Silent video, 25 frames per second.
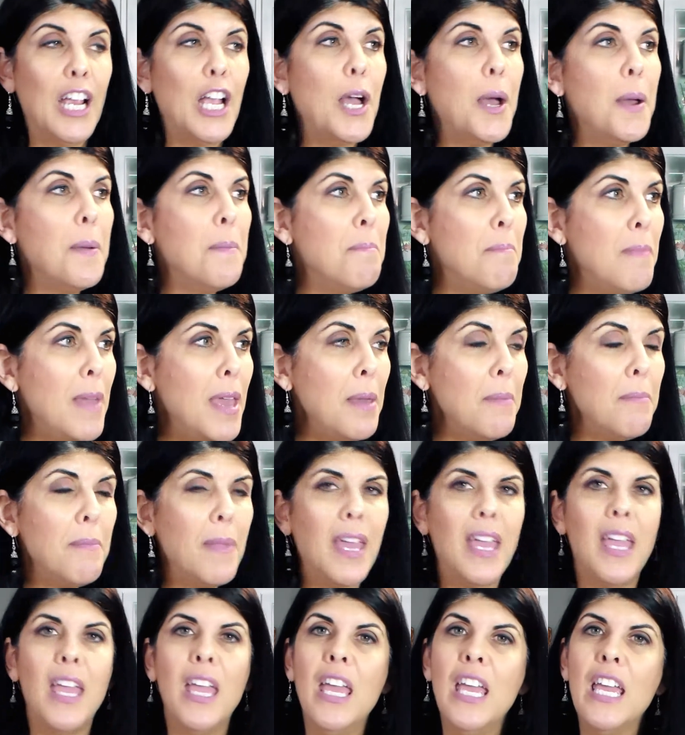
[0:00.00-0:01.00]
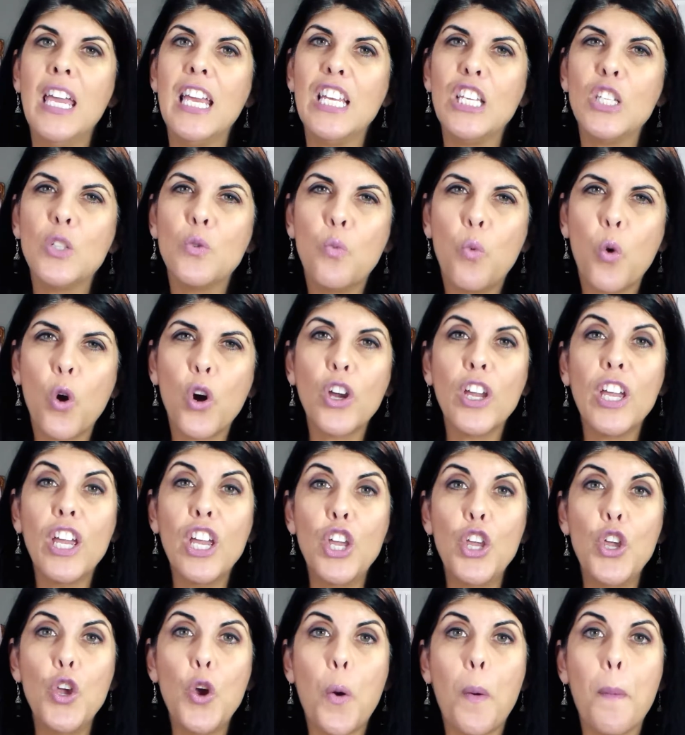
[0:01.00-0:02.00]
Commitment is
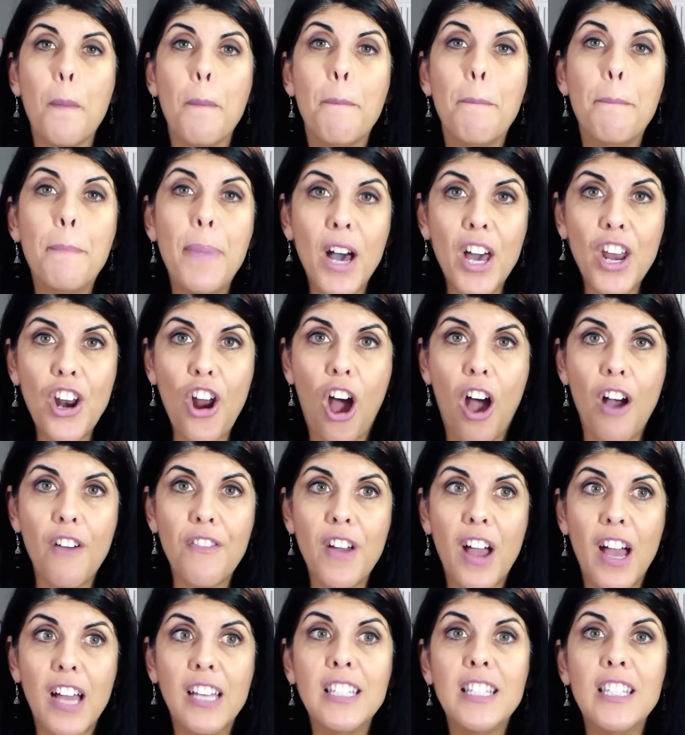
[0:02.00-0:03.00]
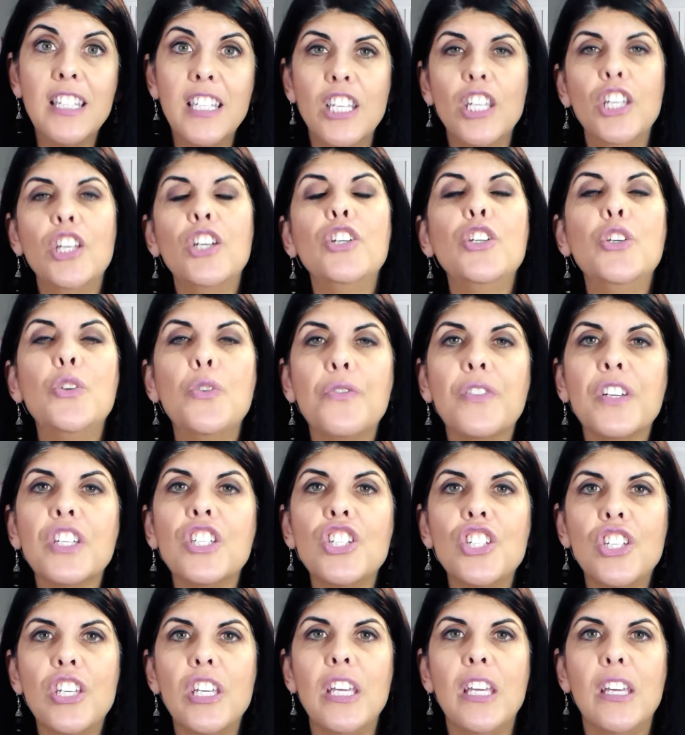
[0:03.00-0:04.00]
working your butt off until you've
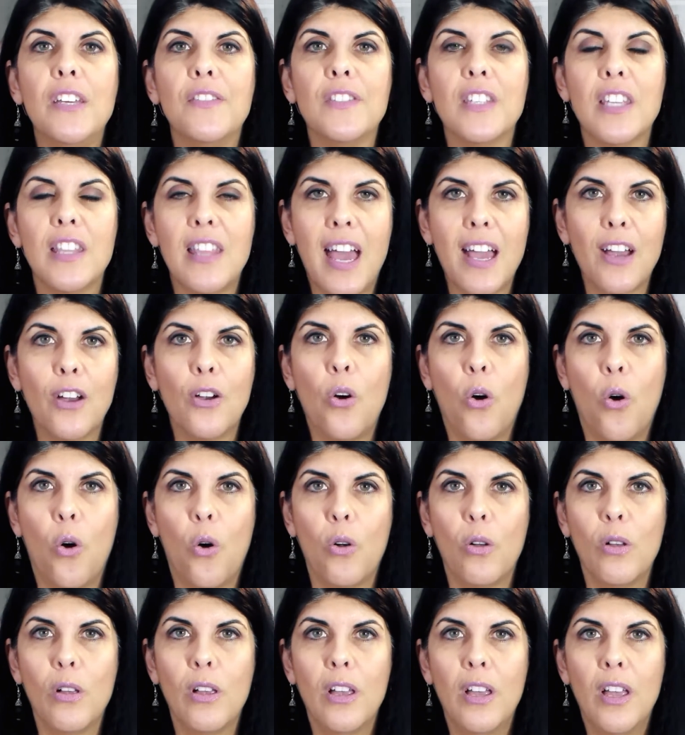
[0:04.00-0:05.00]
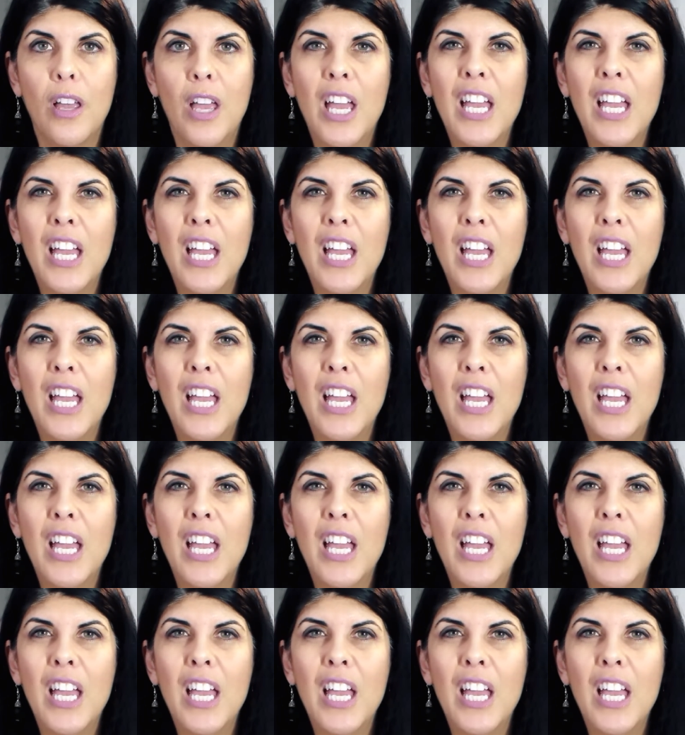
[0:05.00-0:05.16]
achieved that goal.